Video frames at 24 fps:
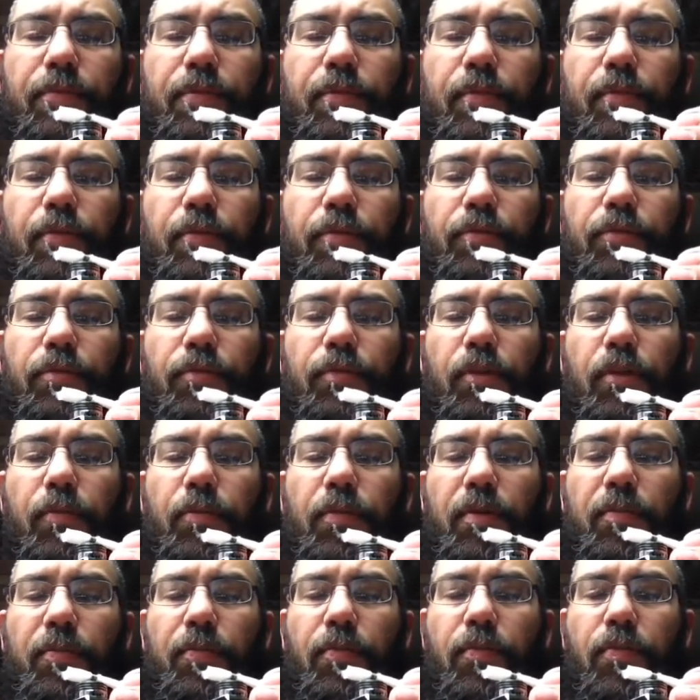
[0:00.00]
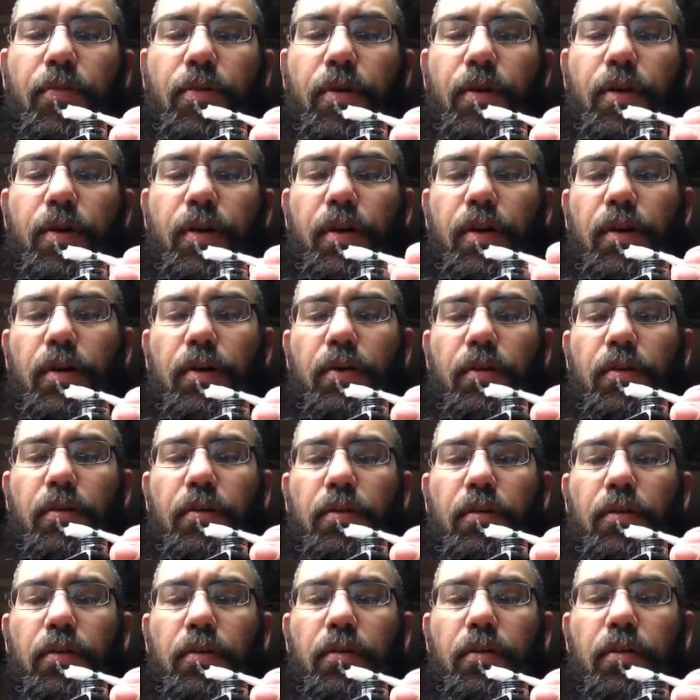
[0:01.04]
Pull it through a little bit more.
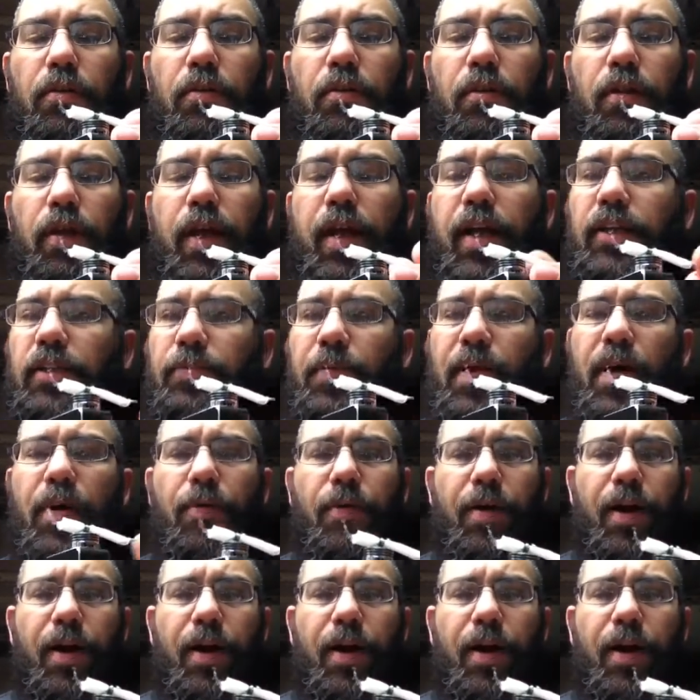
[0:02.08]
That's about